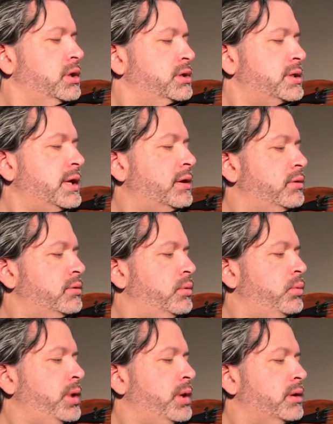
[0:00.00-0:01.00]
Down,
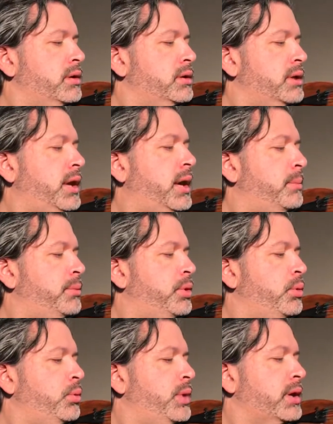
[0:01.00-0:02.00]
wiggle, up,
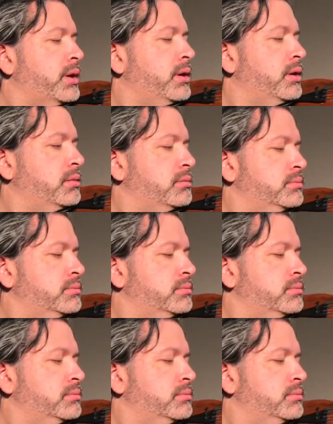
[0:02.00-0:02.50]
wiggle.